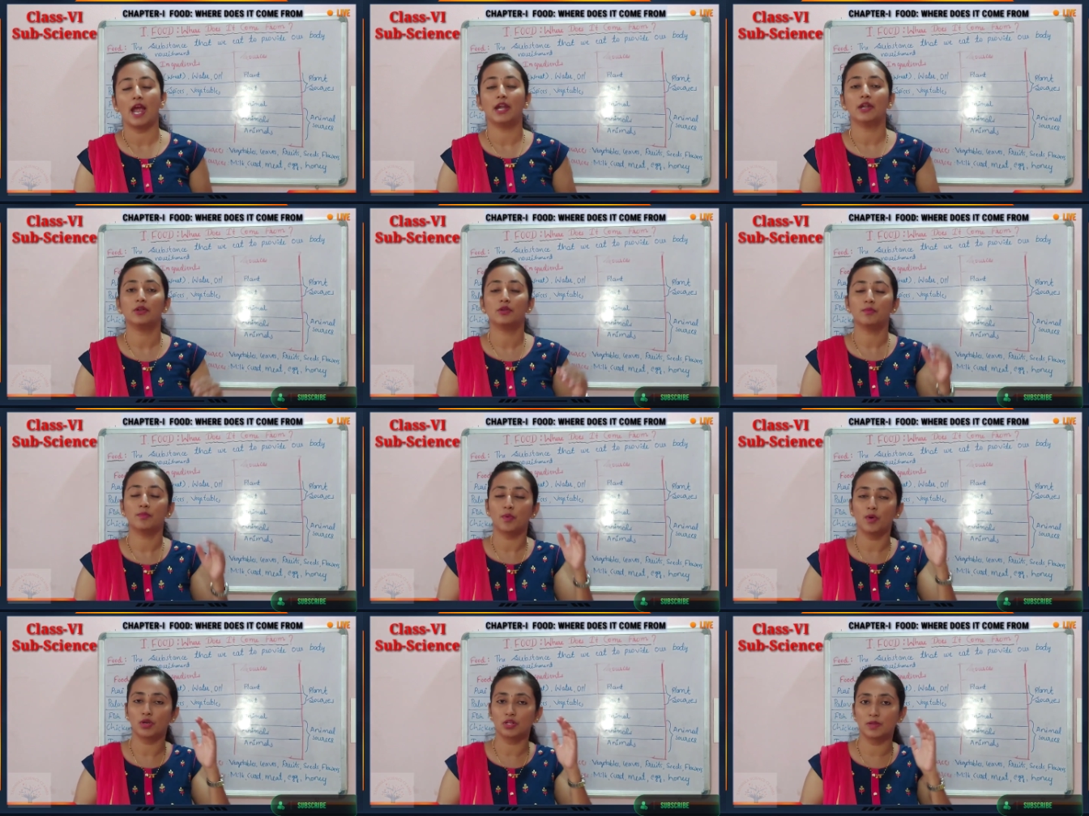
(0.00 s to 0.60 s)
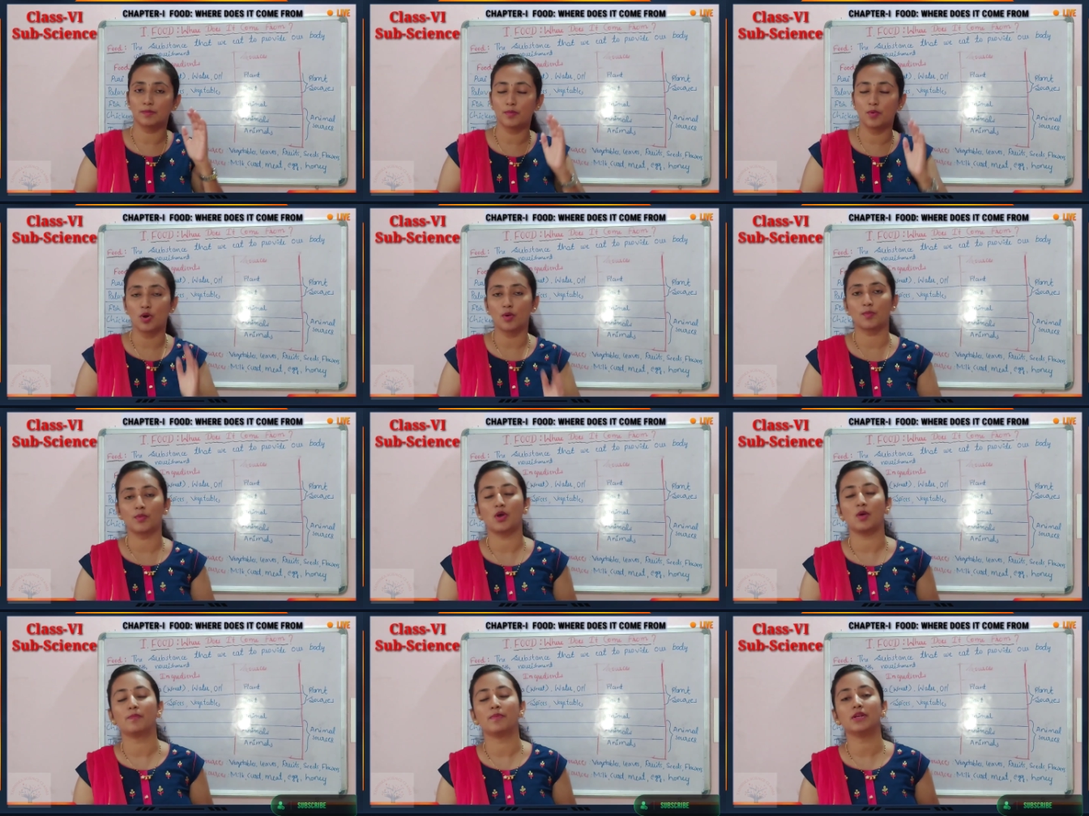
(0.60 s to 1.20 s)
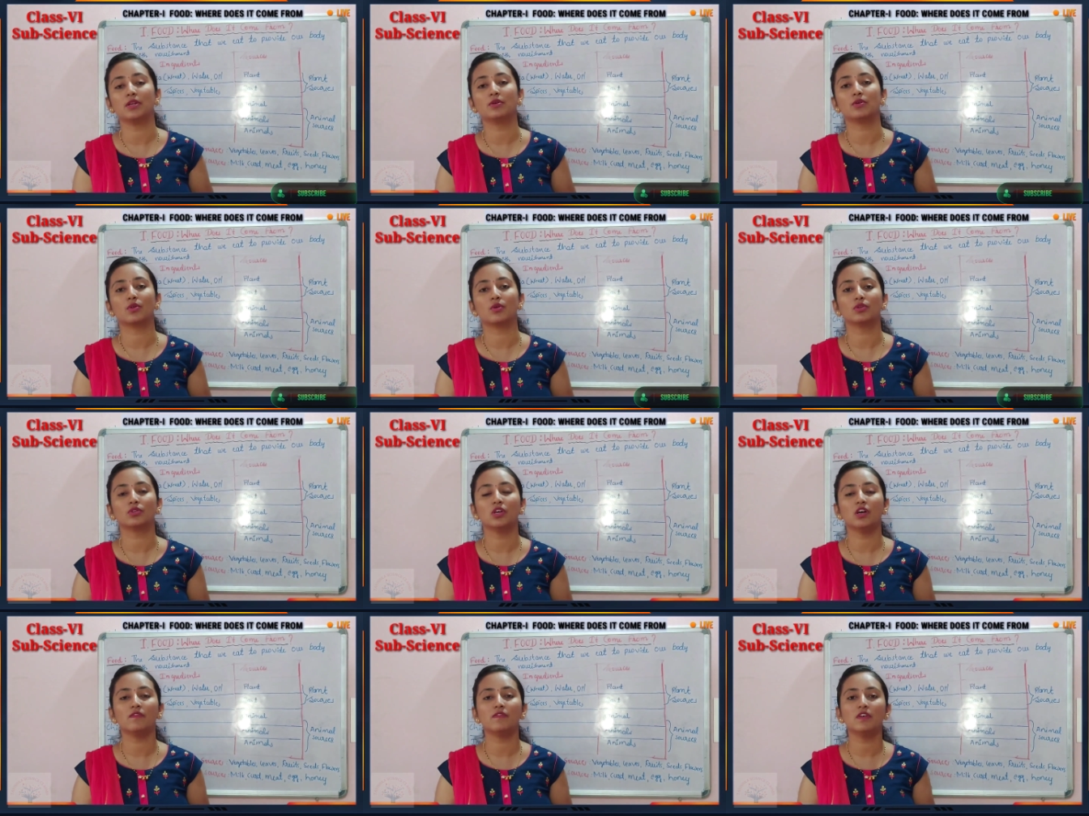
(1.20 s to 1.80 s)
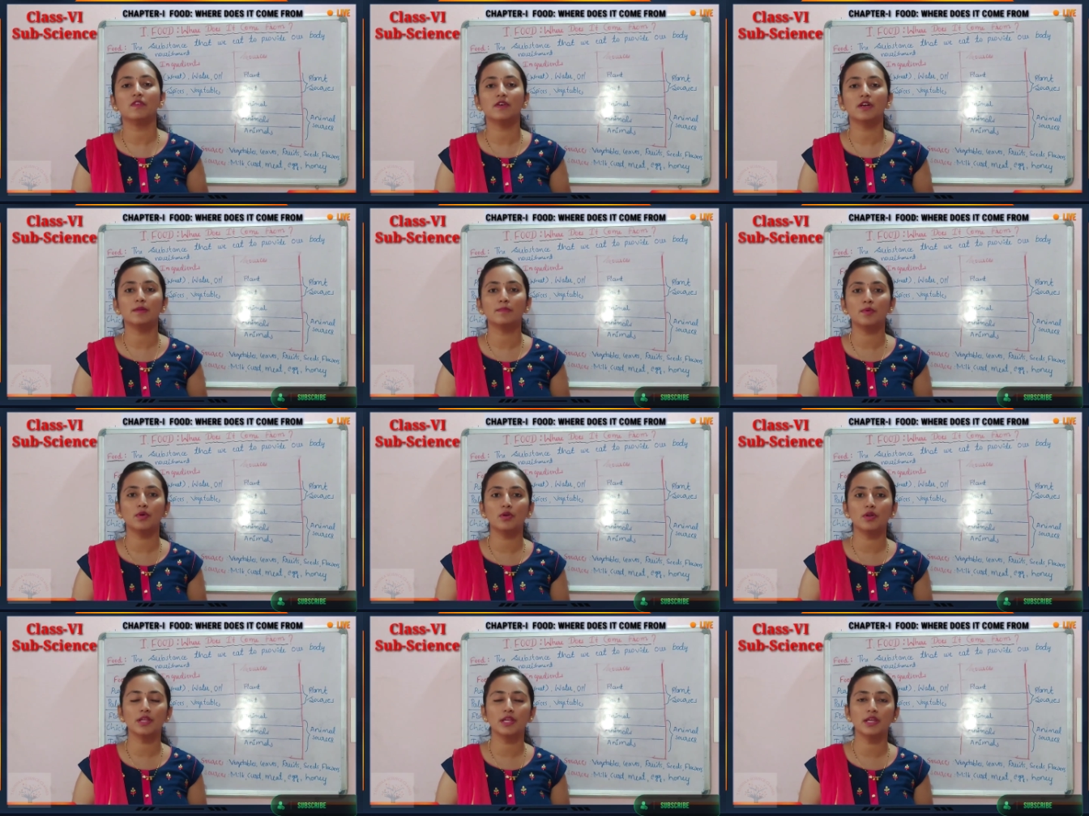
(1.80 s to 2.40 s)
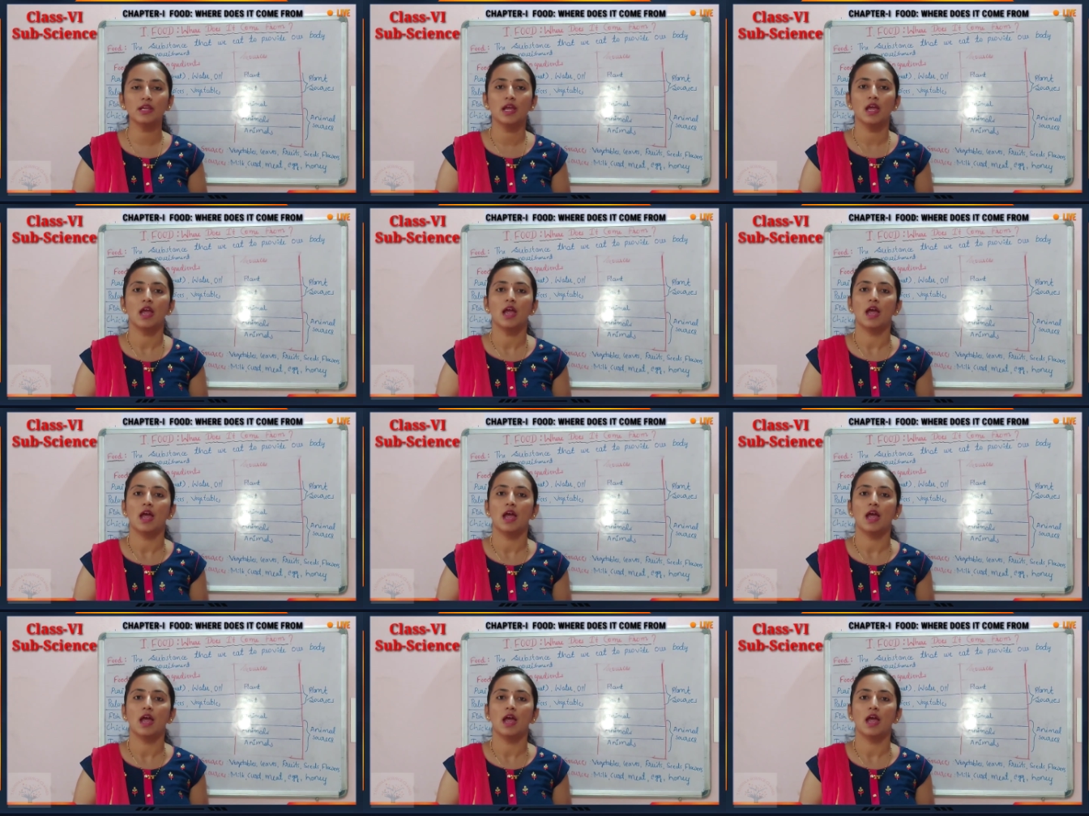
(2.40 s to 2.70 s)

and for the proper growth of our body,